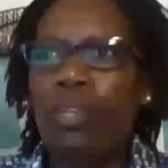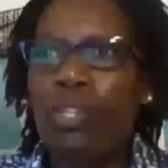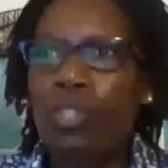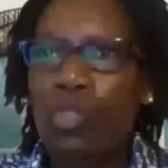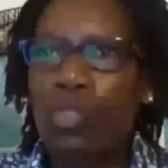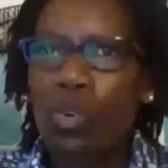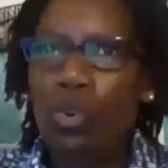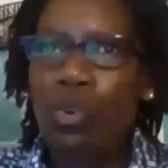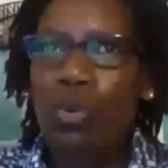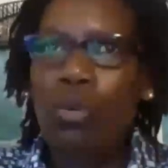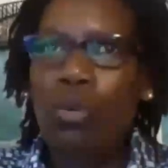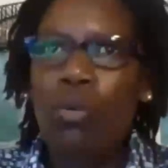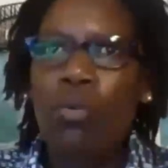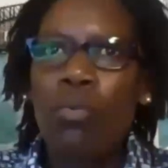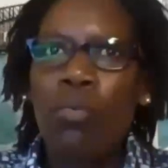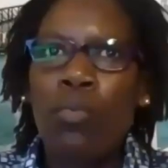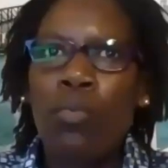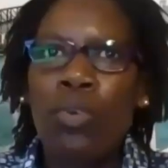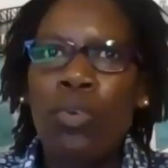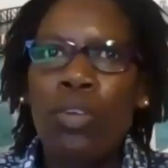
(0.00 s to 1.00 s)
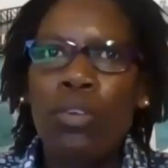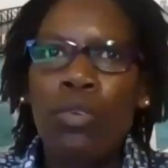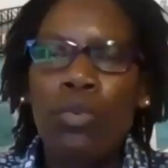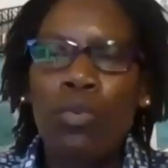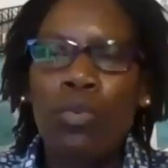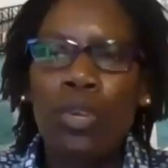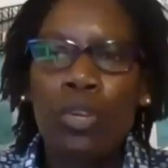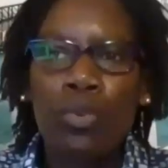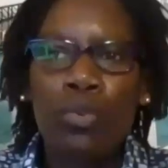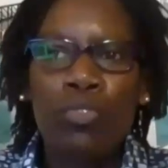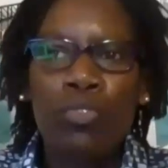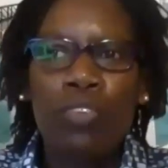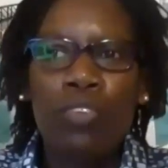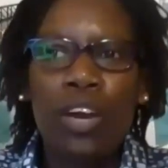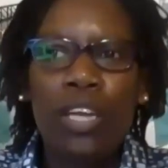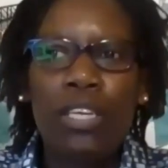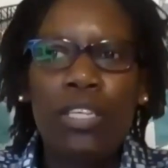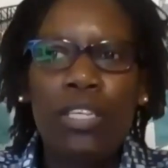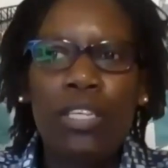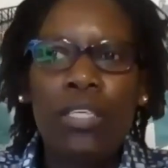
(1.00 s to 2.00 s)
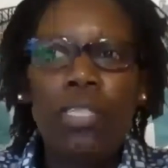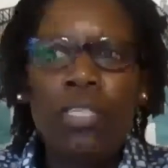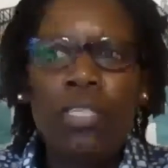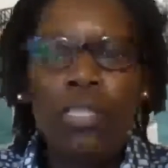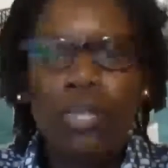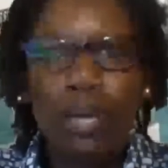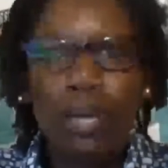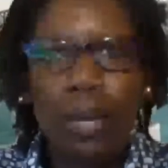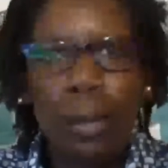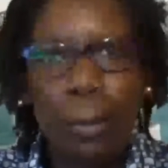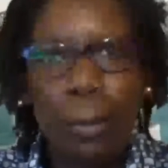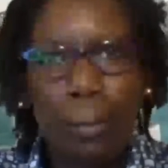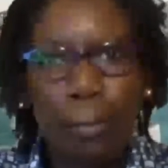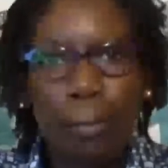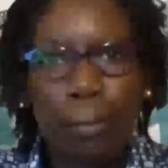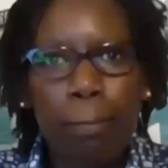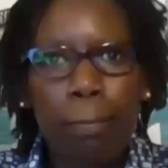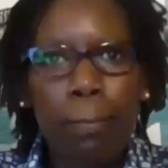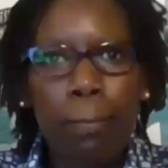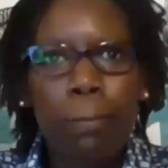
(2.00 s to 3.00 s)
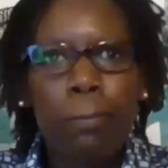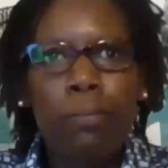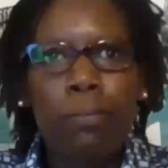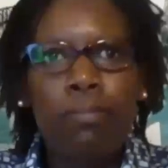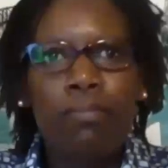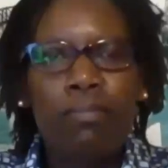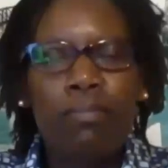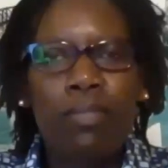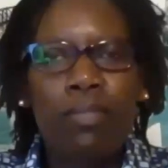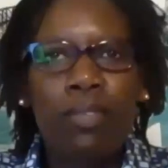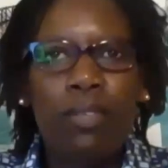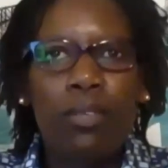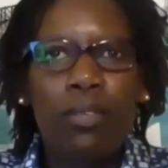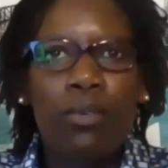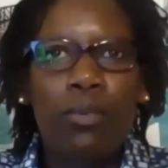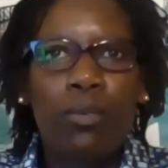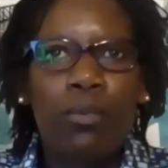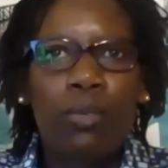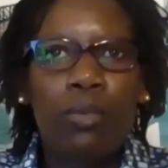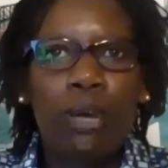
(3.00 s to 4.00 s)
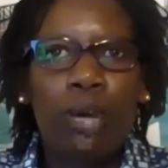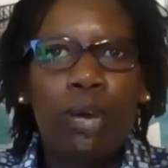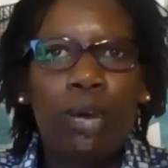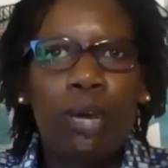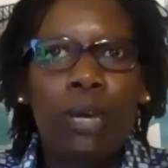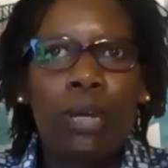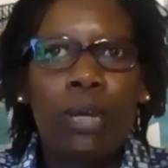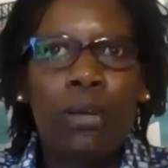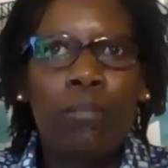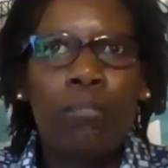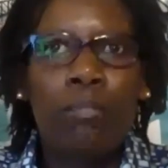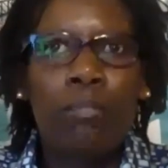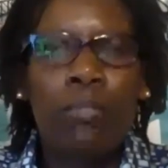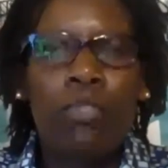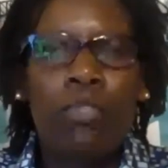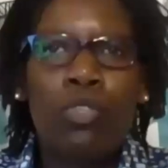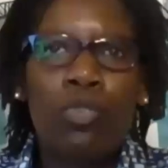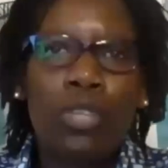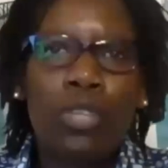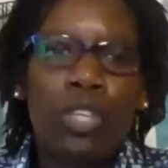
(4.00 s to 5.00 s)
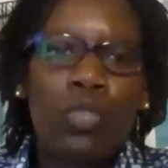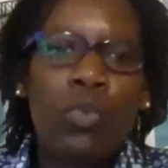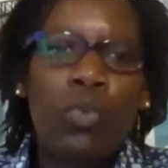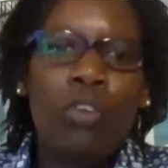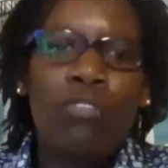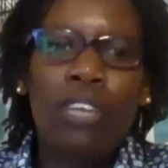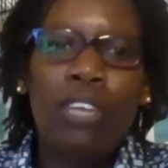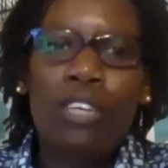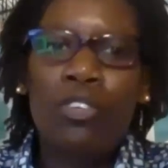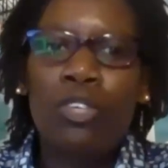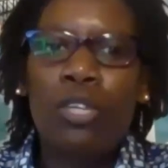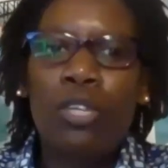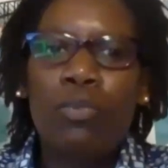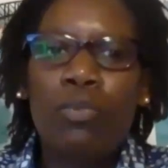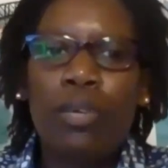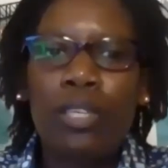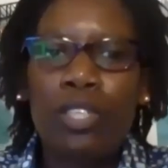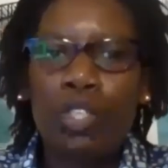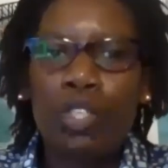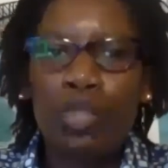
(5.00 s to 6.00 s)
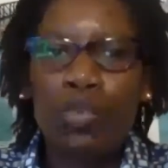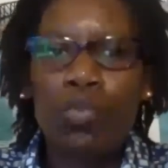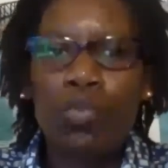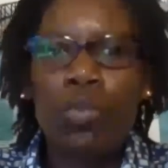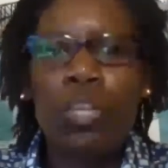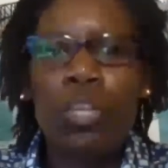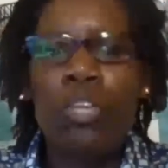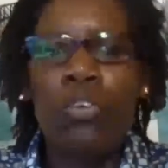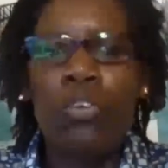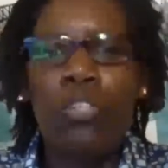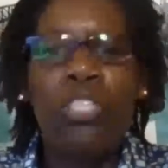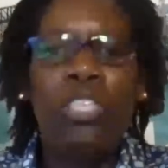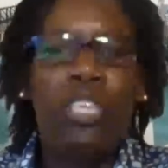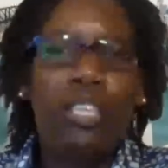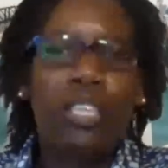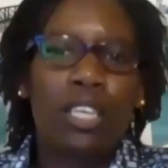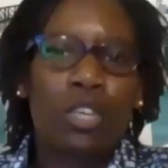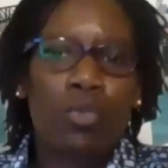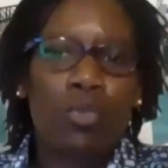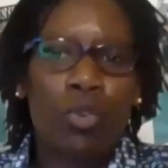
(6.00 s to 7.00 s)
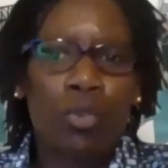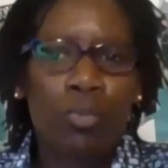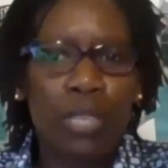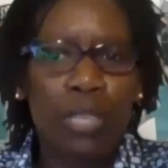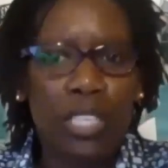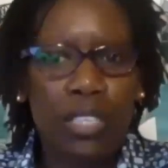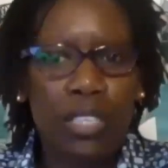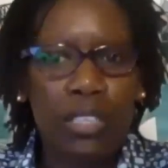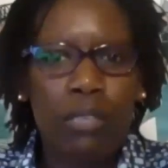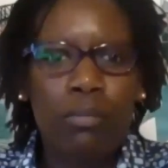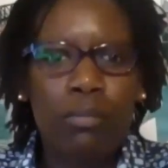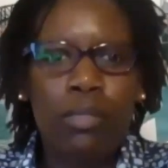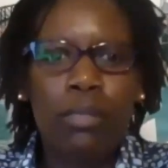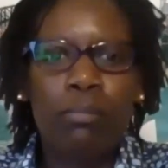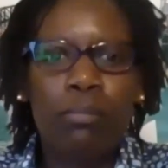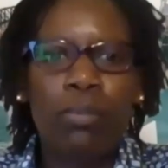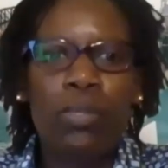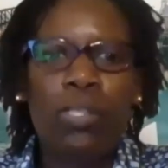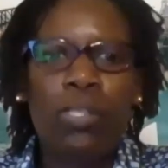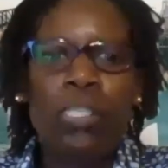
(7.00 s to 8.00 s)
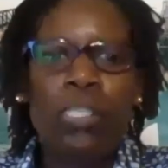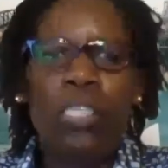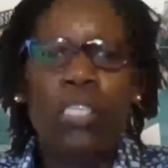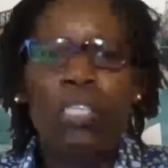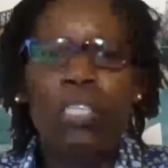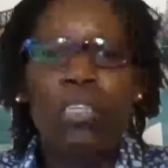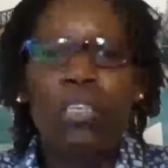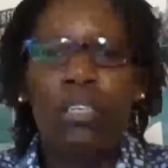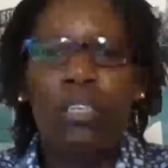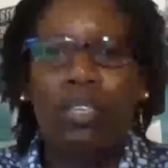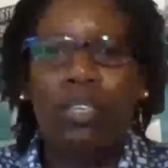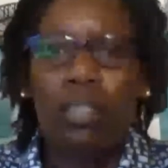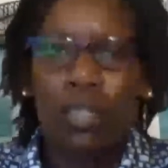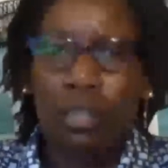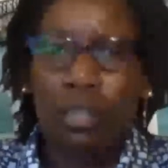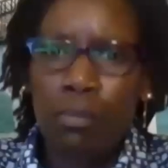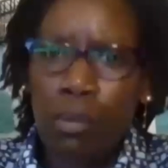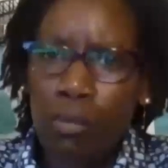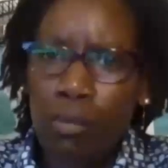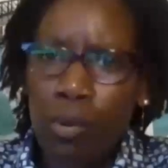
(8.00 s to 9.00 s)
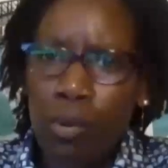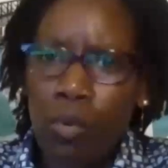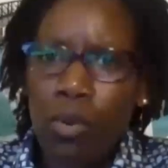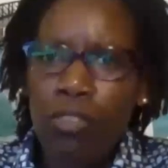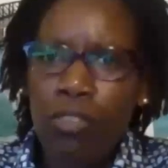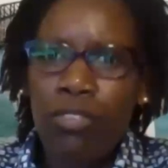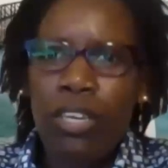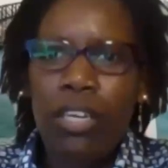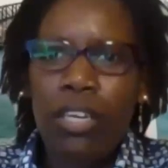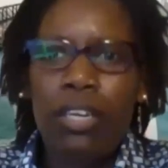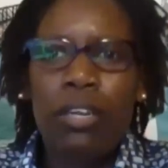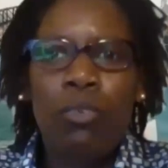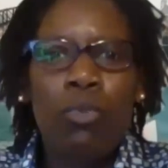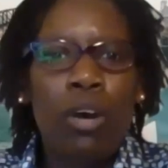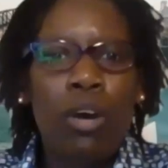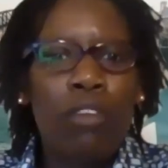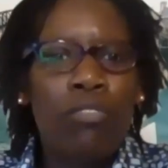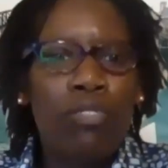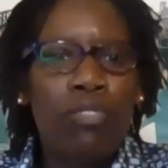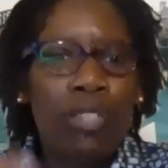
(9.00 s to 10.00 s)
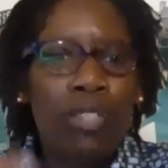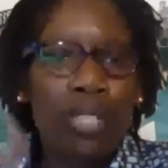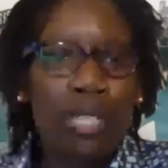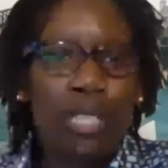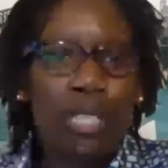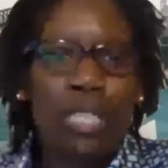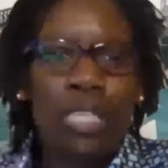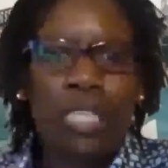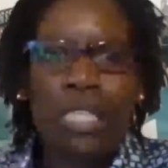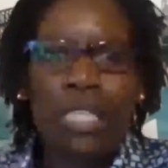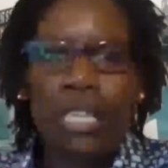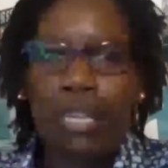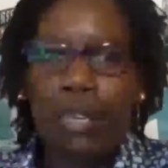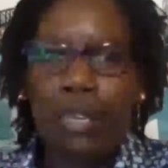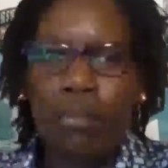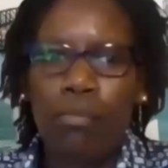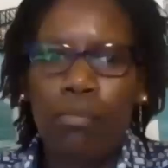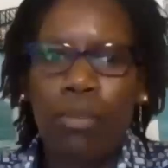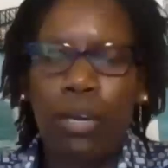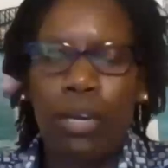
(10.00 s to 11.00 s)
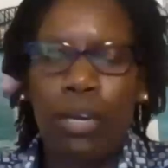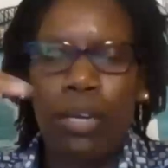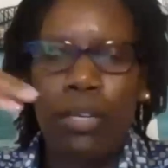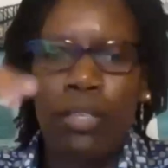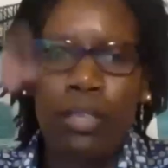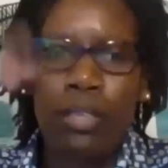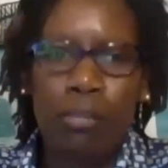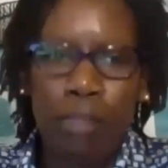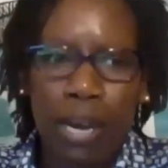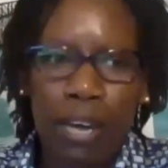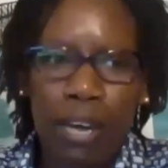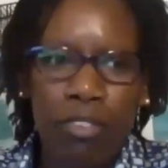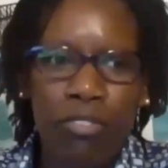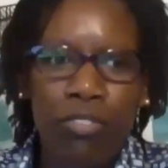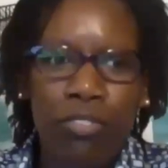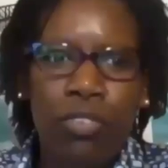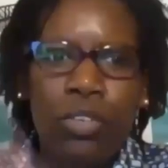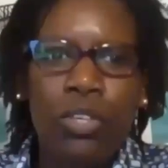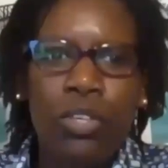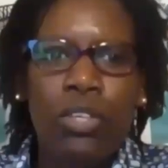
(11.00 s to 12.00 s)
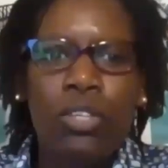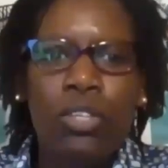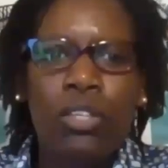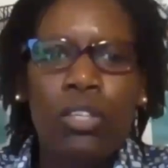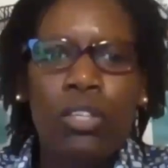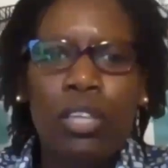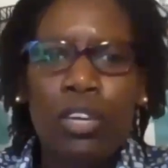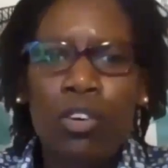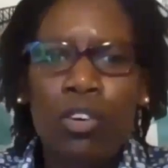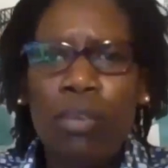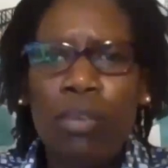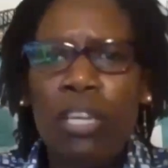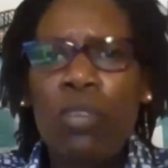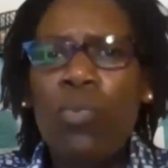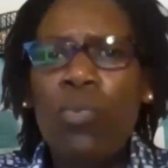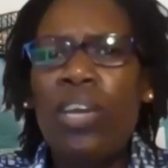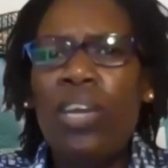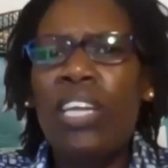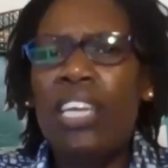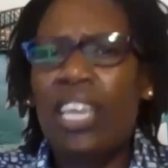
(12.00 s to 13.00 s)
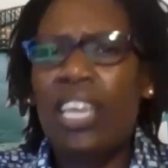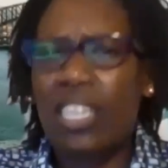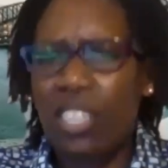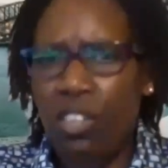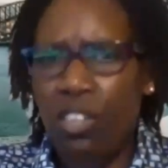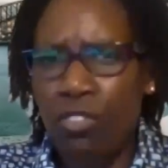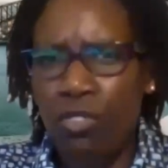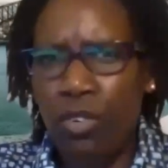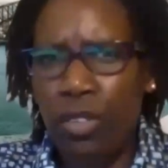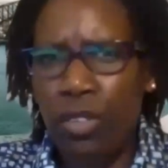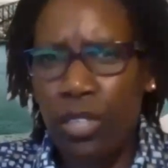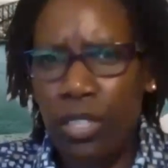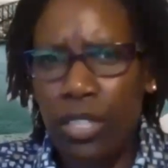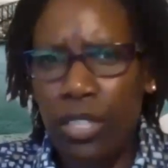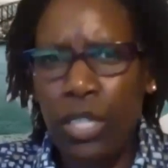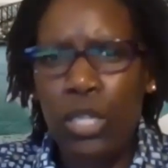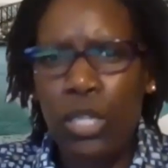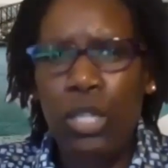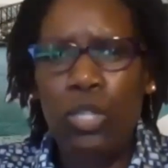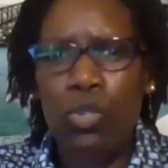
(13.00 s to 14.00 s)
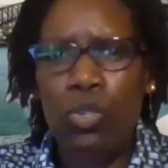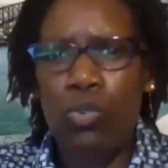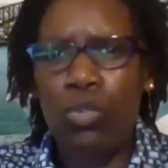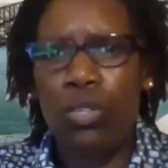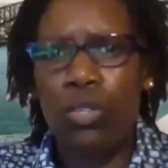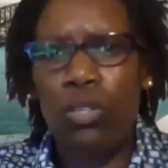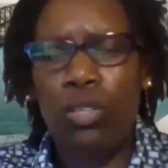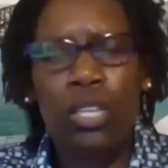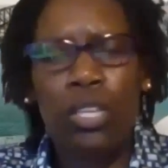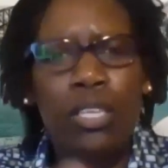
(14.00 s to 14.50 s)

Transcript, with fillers: So we we do find that um, um, students who have done really well in school, and not saying that we're omitting them in the process, the people who have done who have C's and and above they're normally well catered for in this industry.